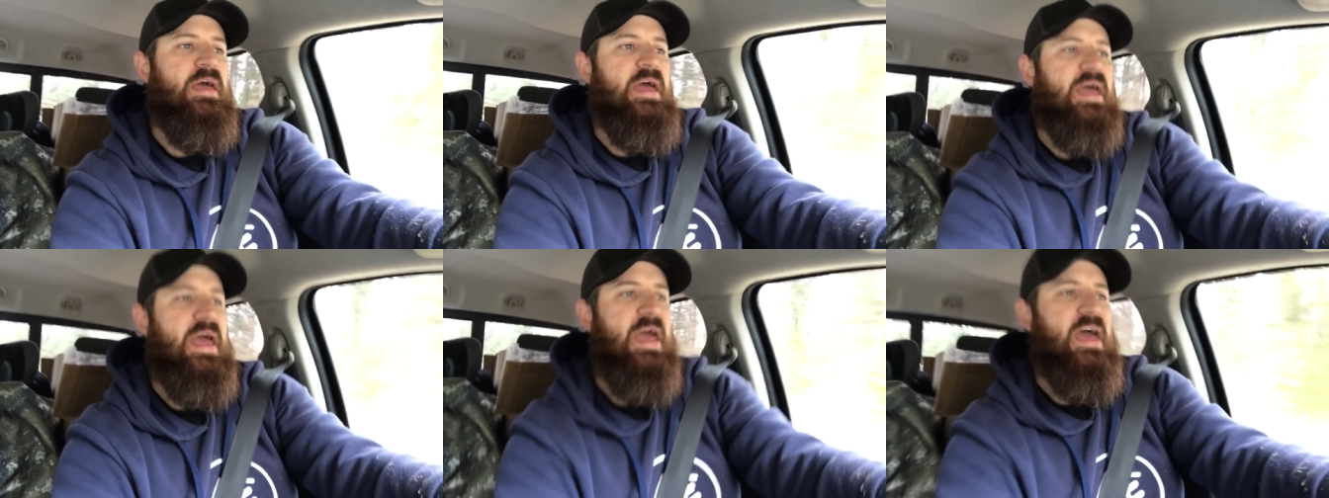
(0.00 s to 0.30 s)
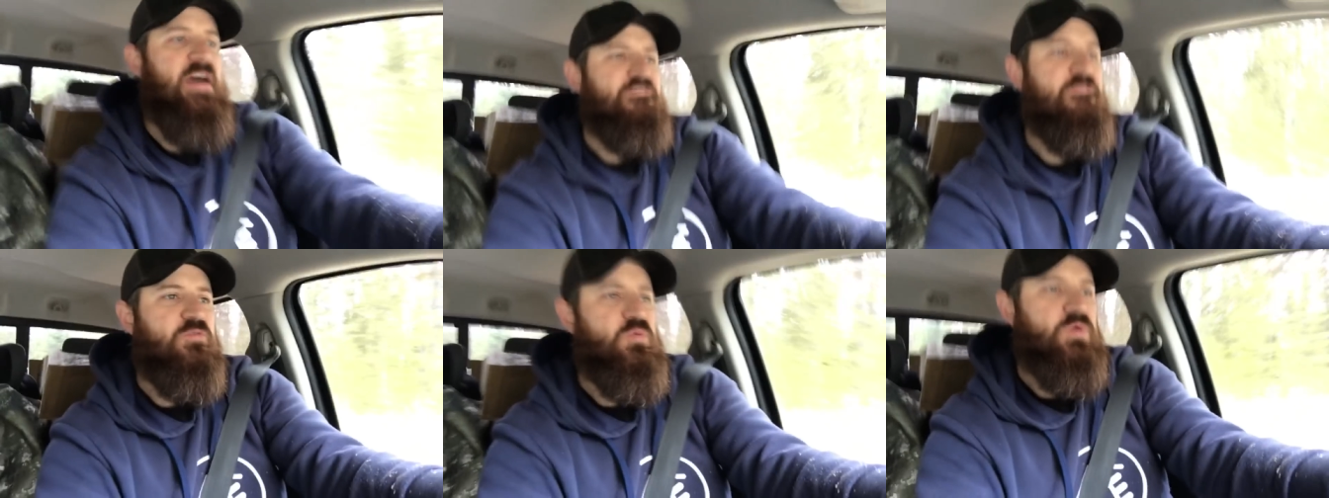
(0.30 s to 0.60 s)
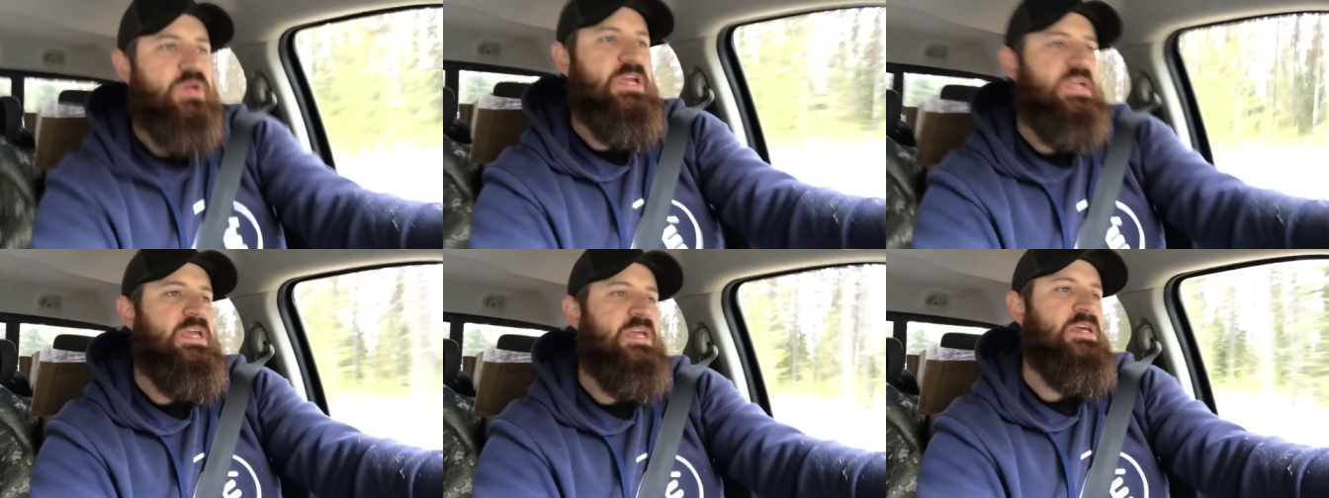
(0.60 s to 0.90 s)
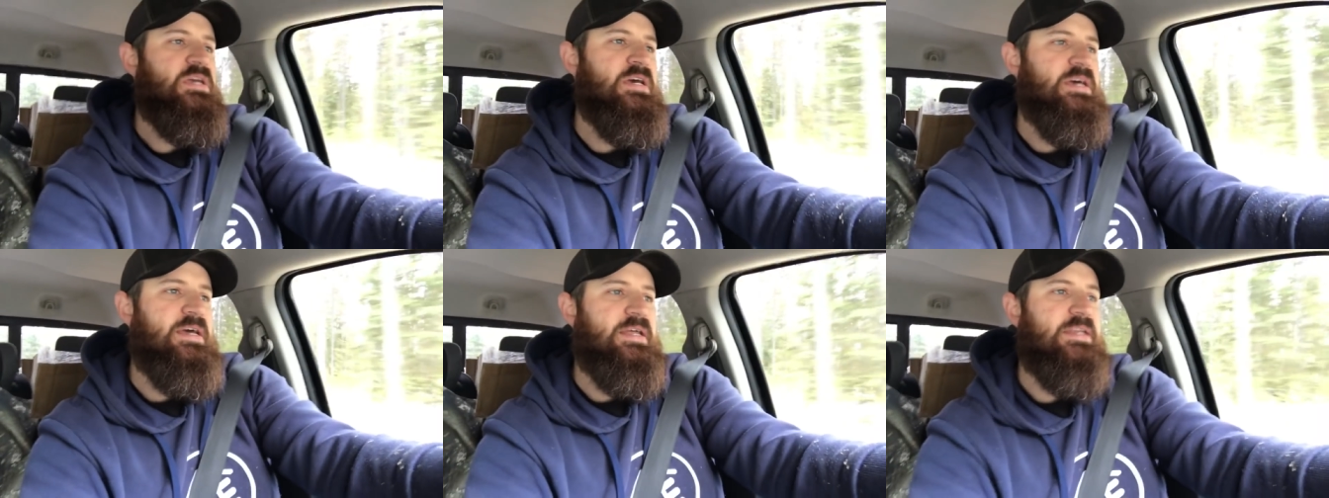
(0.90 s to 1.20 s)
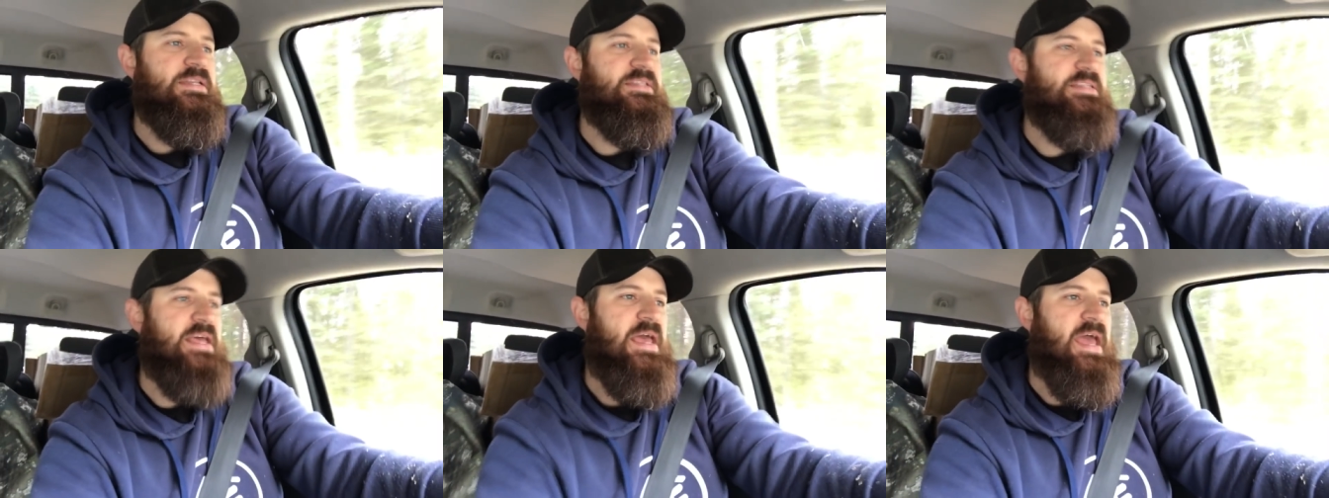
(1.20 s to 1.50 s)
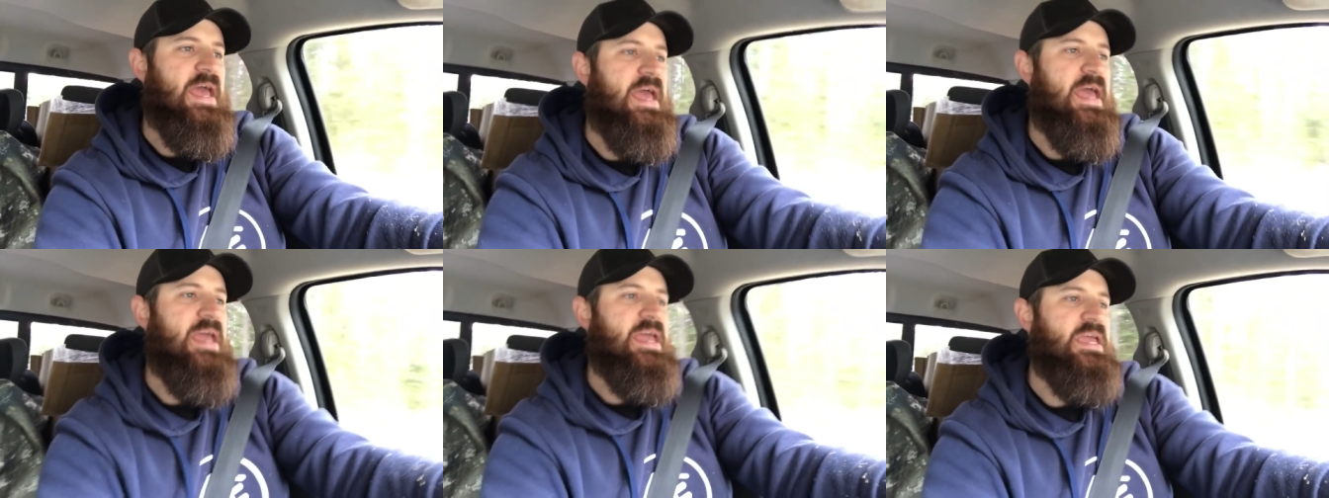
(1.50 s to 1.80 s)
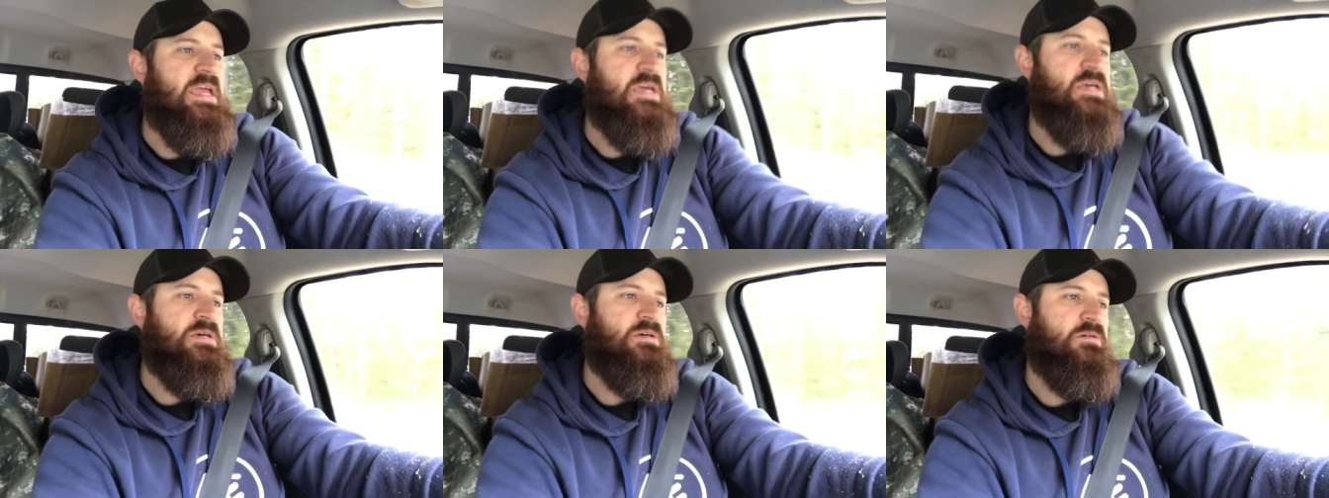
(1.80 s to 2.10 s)
Every
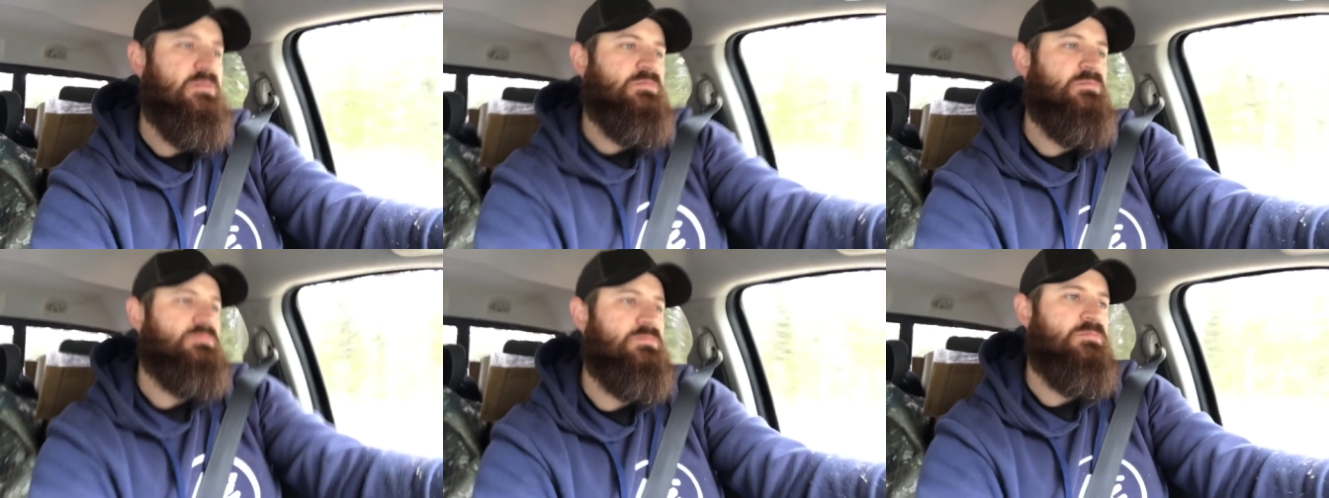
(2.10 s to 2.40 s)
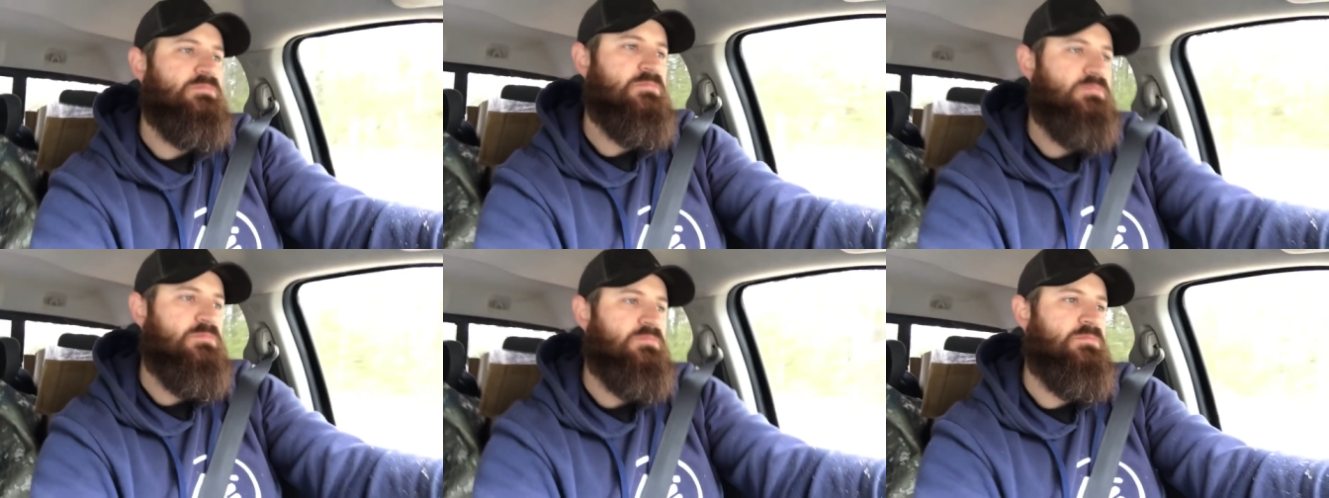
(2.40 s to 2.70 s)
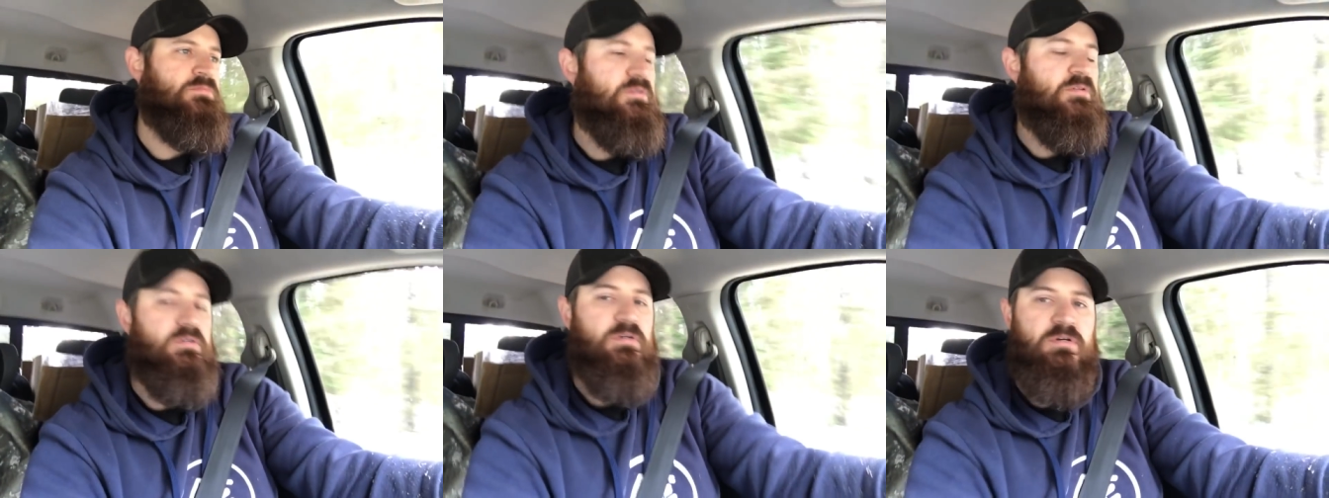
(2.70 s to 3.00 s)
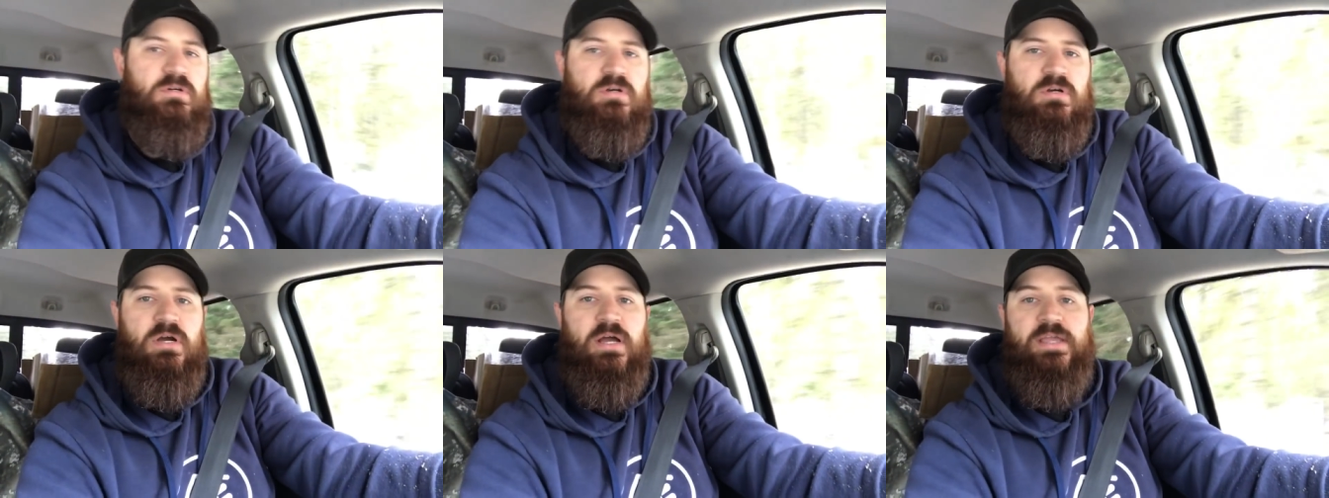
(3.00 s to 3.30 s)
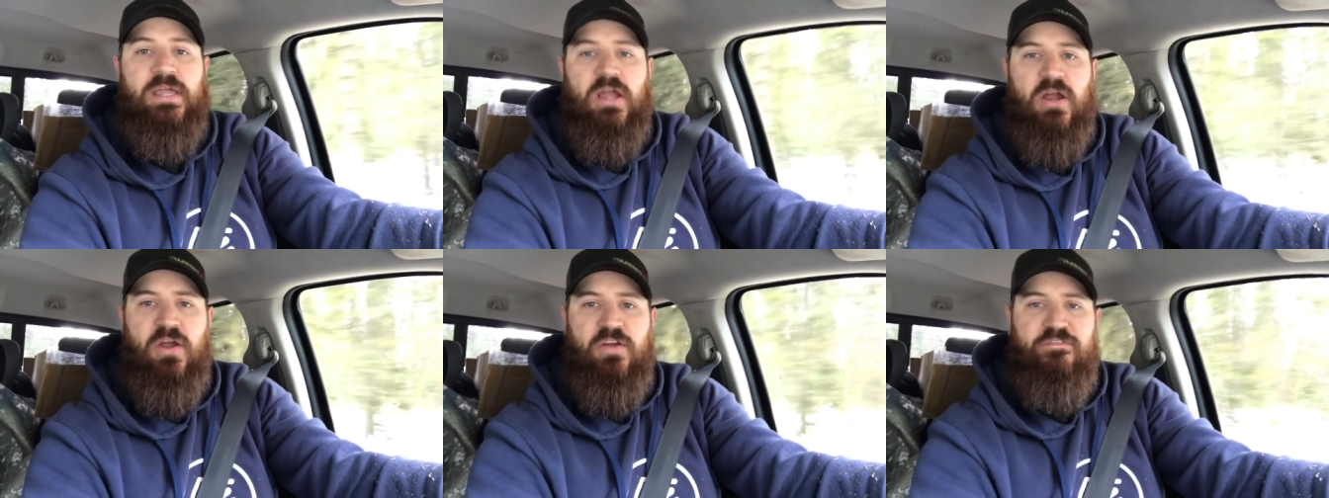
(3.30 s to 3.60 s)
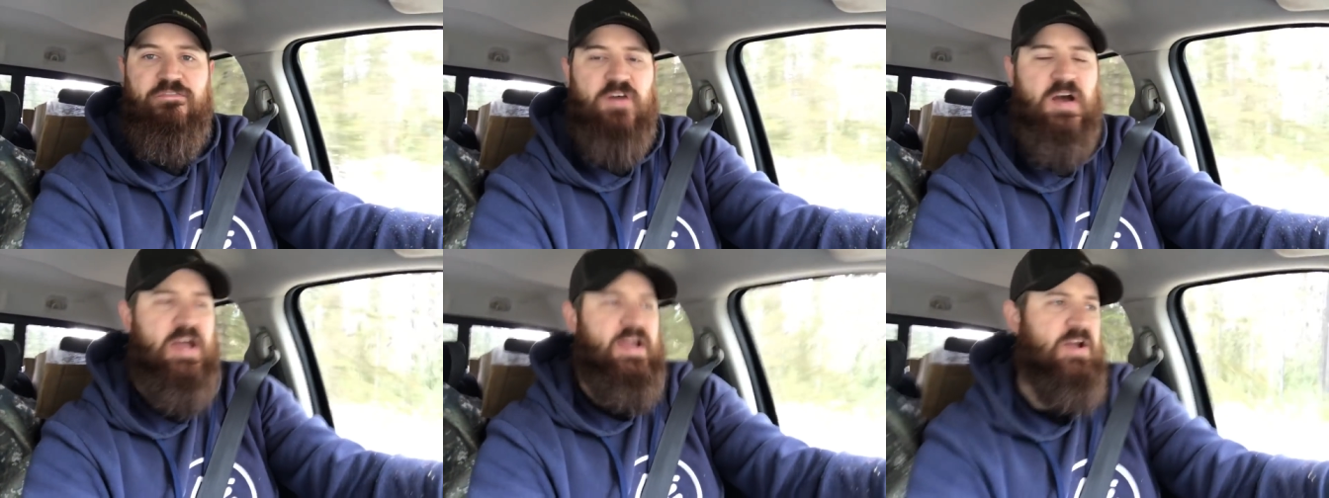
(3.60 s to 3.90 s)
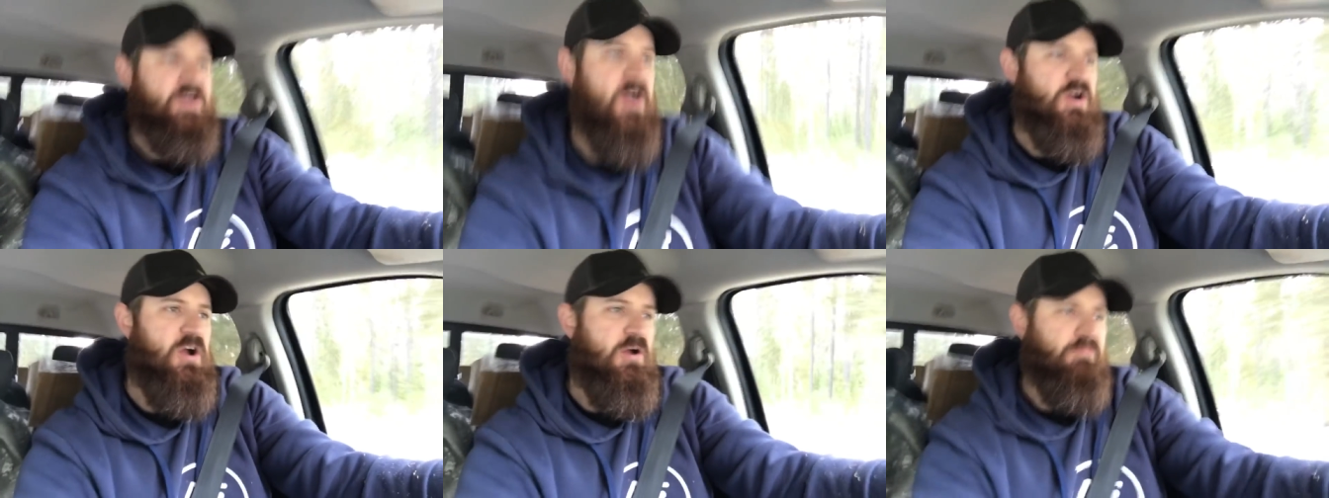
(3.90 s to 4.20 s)
day I carry a
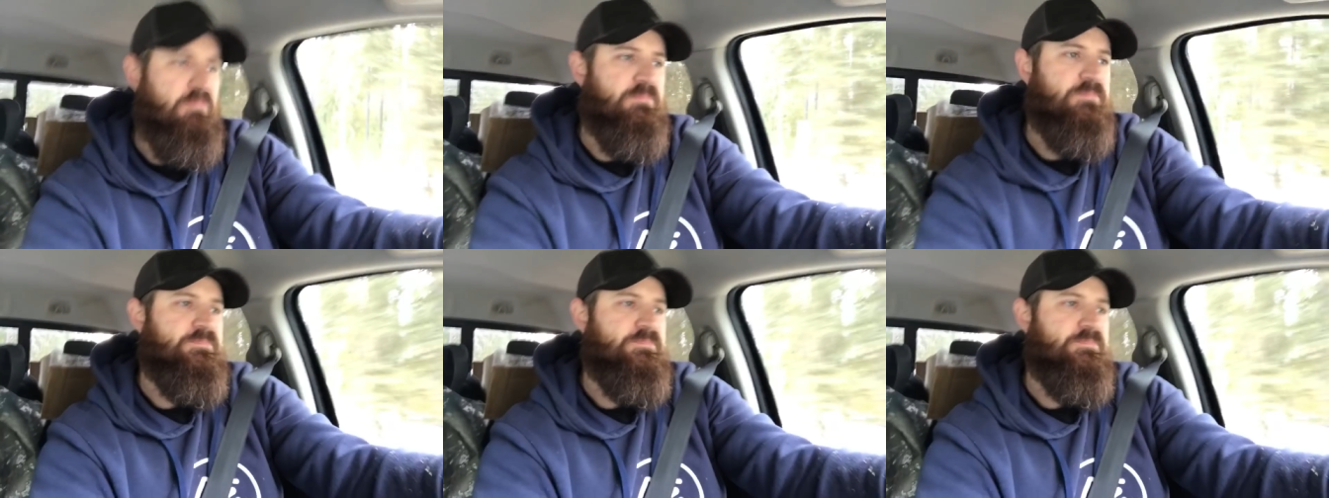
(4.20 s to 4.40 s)
firearm.